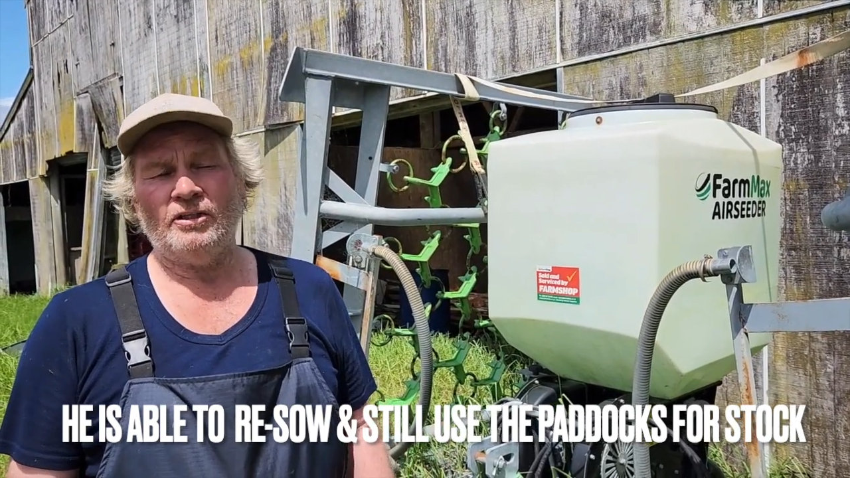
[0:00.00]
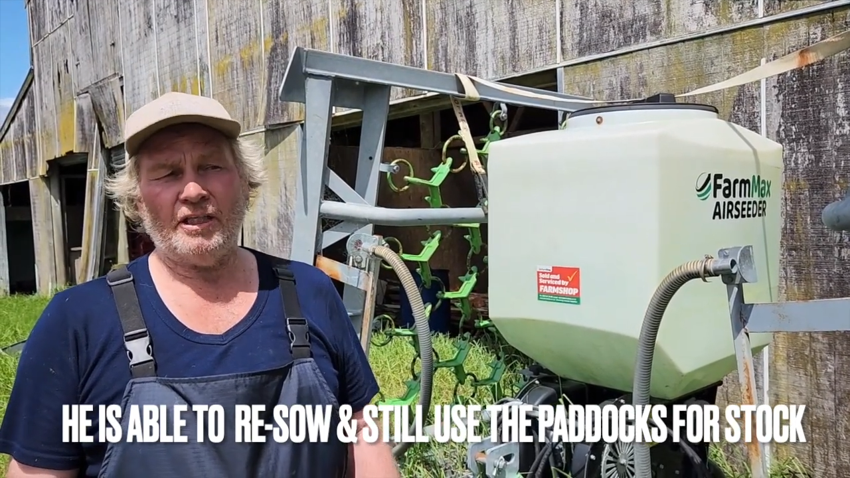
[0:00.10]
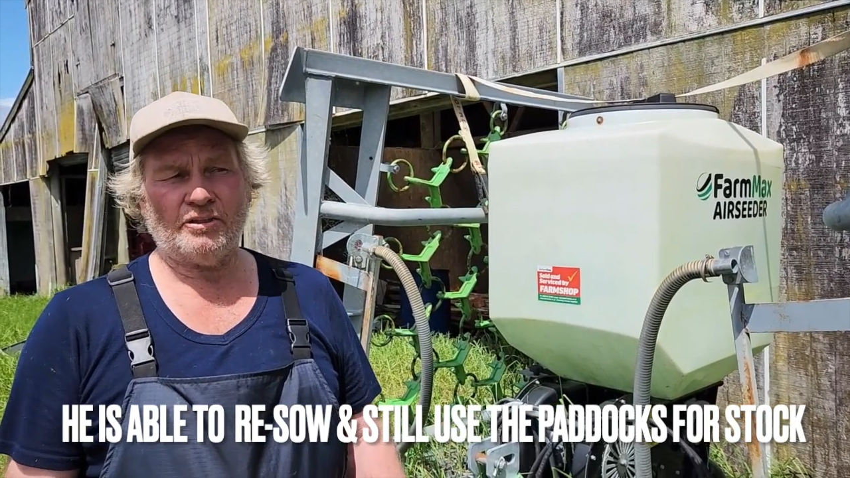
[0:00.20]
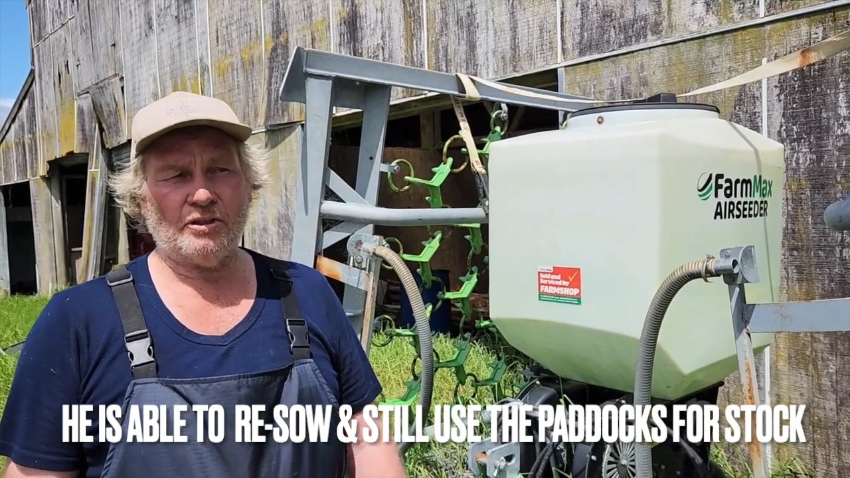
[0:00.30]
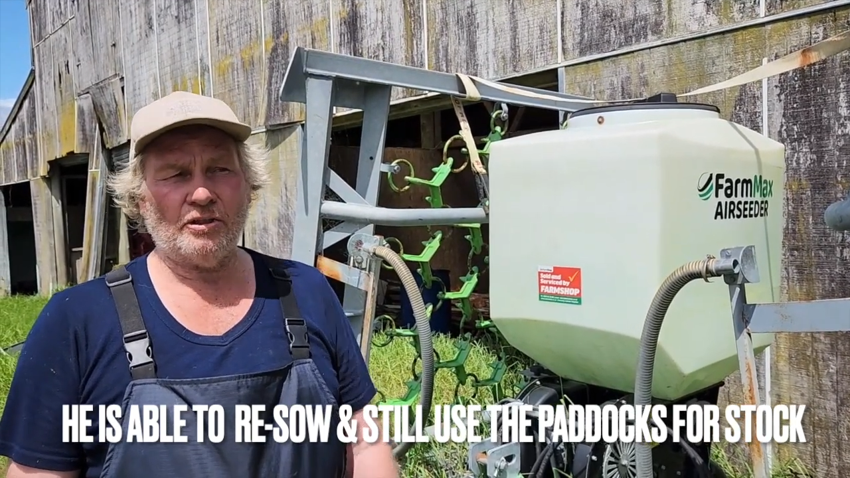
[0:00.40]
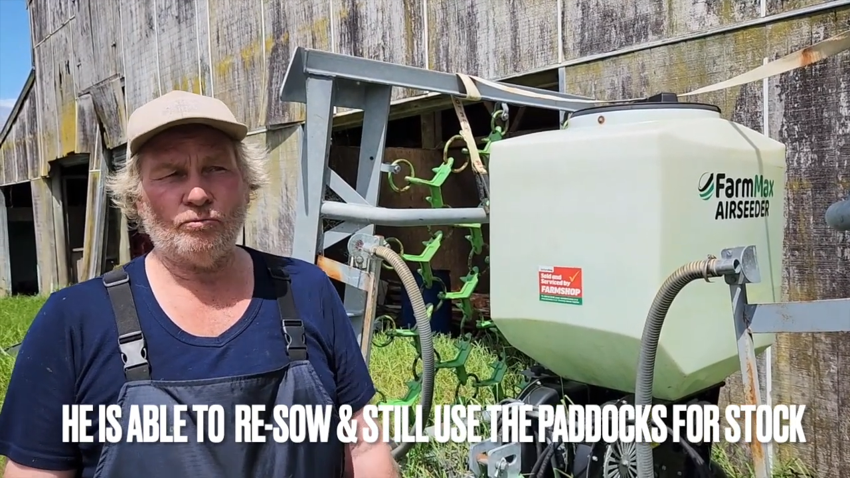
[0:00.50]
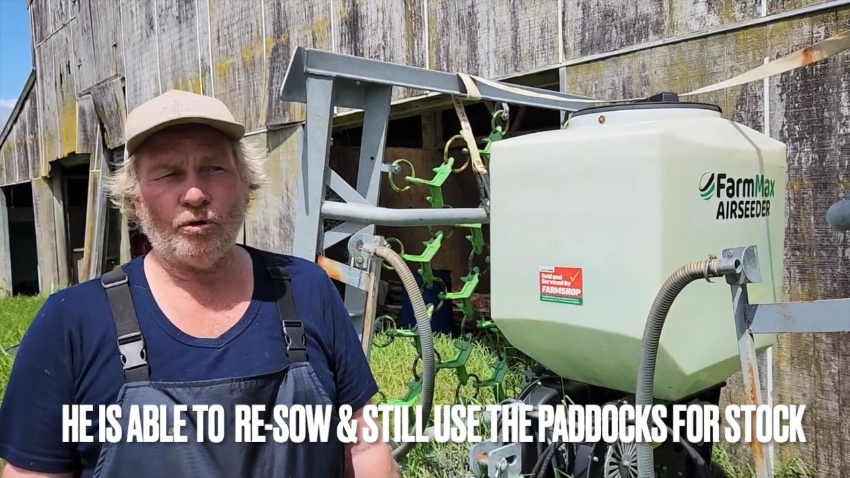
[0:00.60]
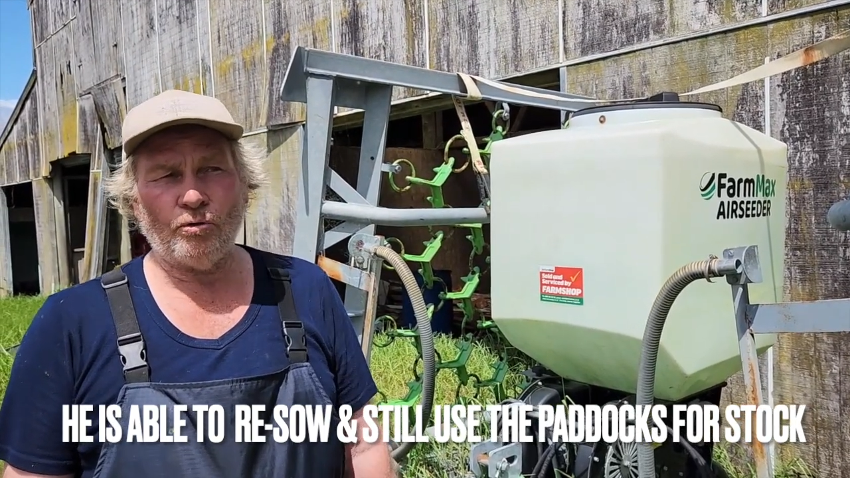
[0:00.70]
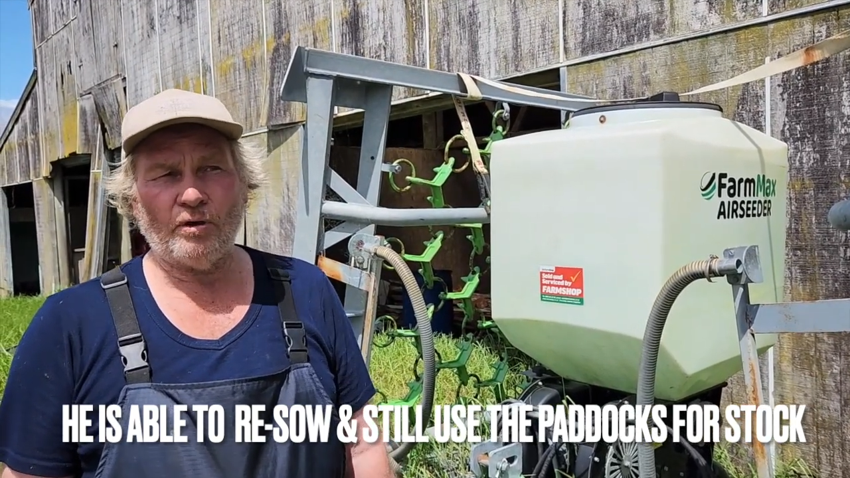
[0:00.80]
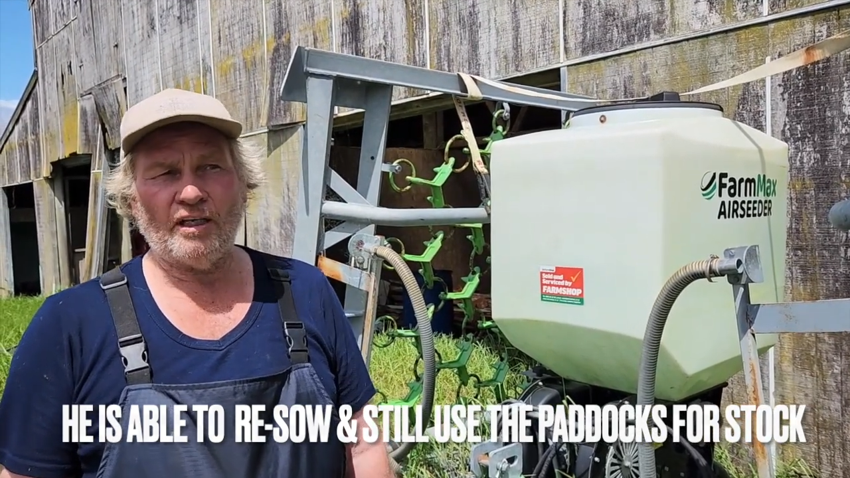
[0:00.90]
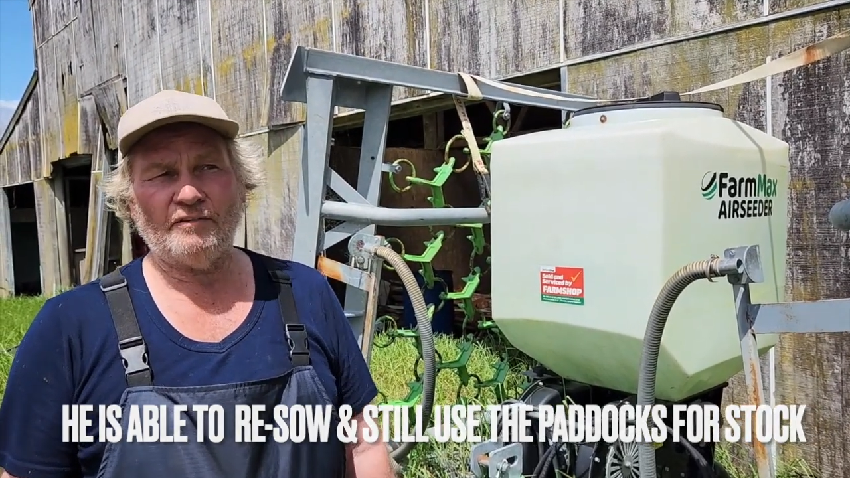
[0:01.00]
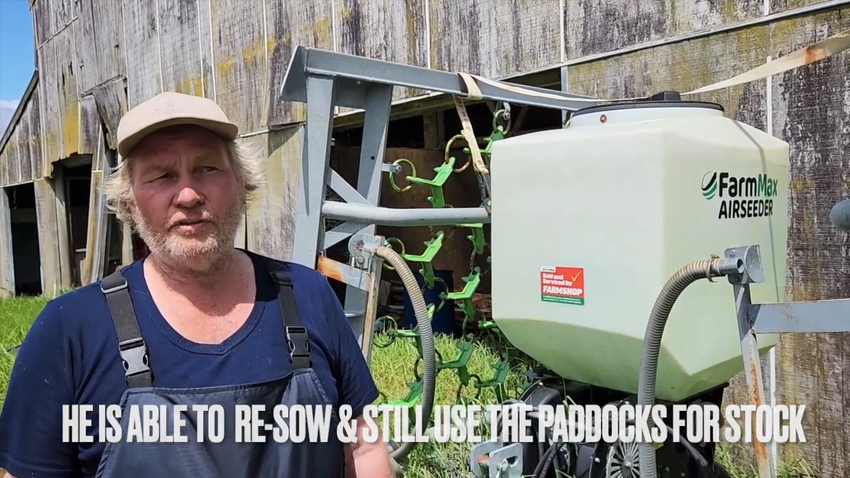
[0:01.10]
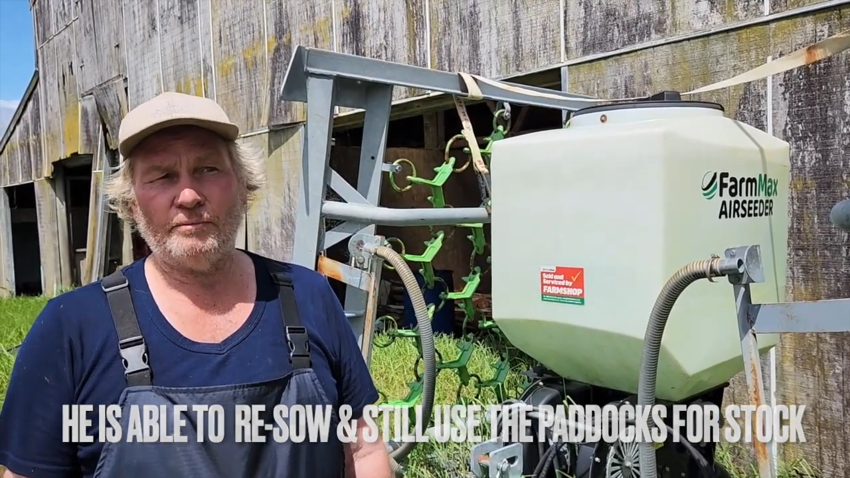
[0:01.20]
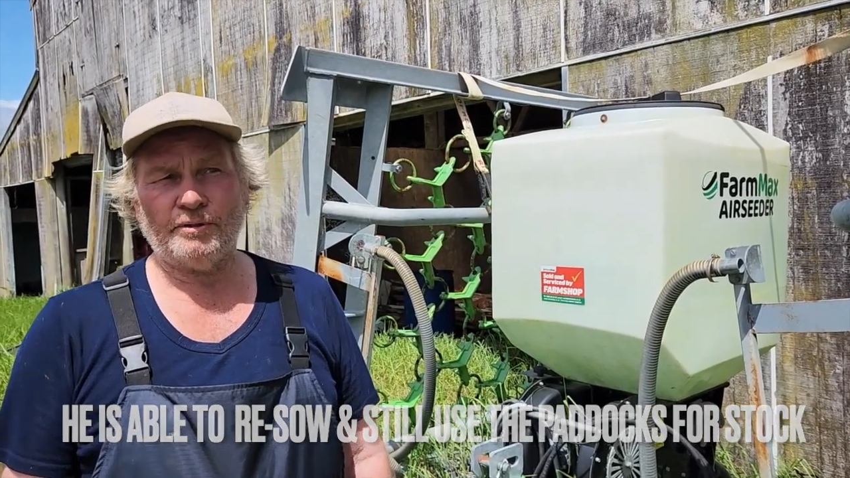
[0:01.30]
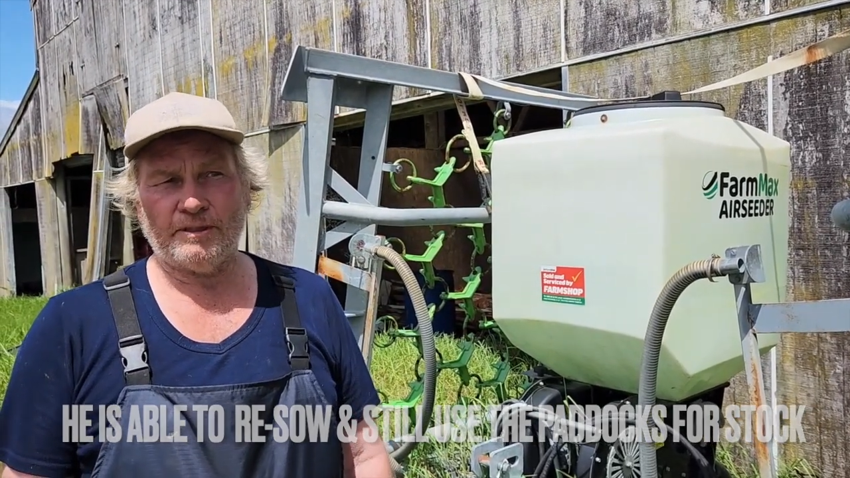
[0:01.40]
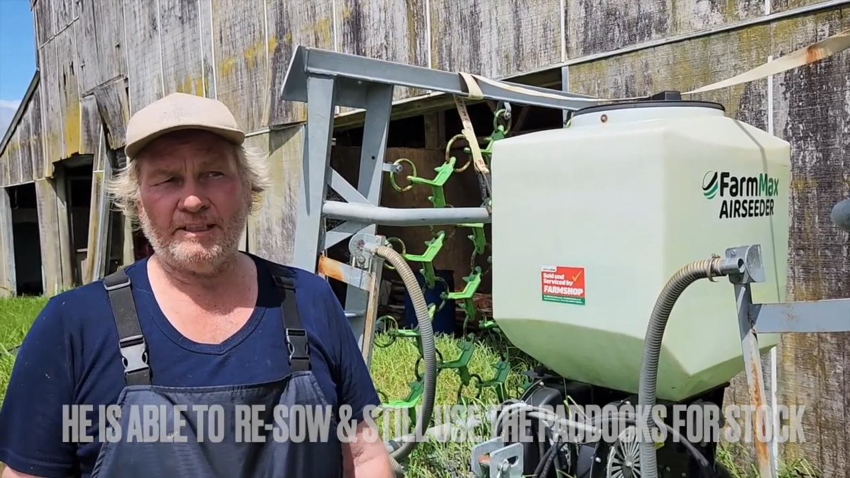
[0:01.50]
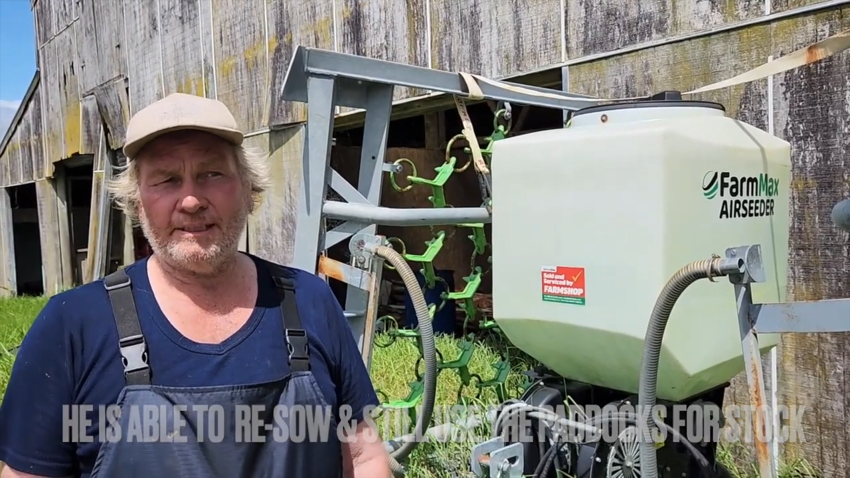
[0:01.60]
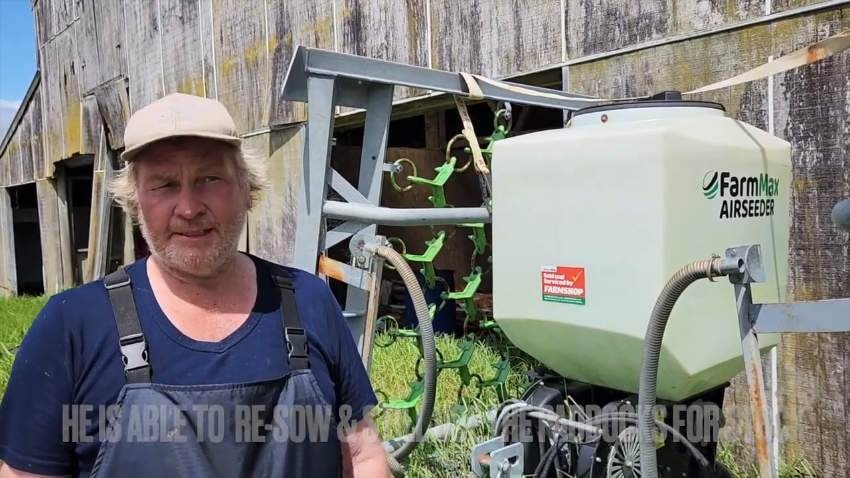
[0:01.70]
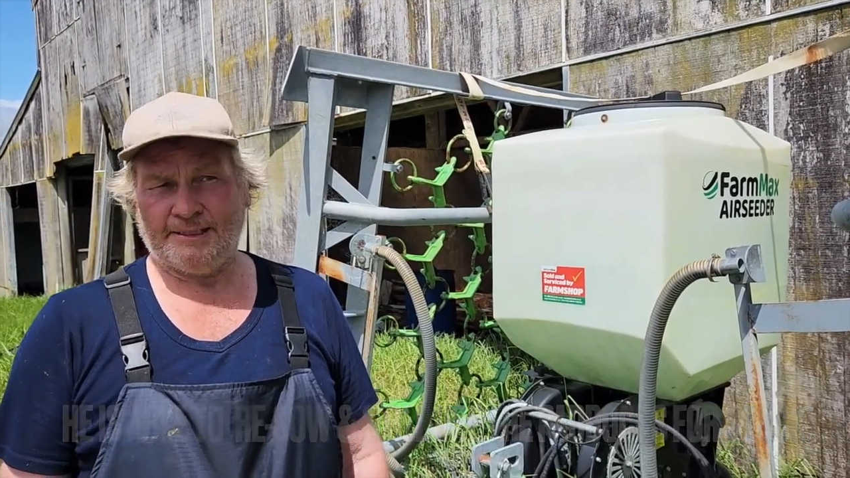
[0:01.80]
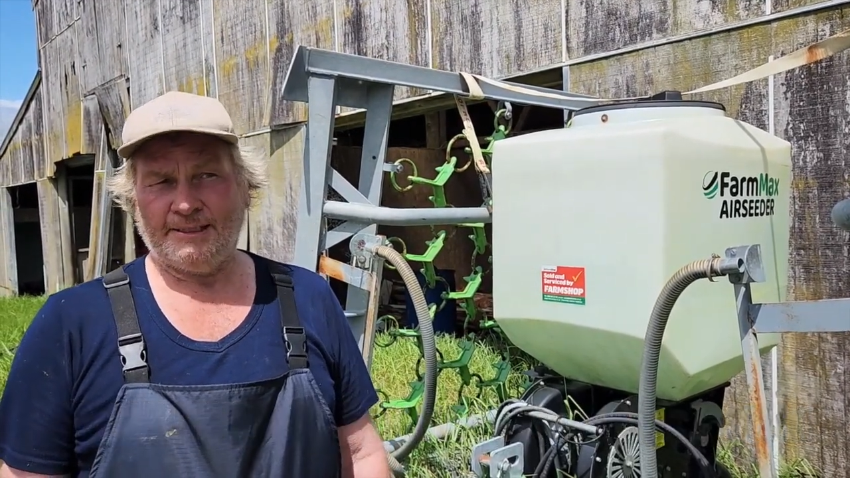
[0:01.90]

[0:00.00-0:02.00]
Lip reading: you actually got to roll after you put it in.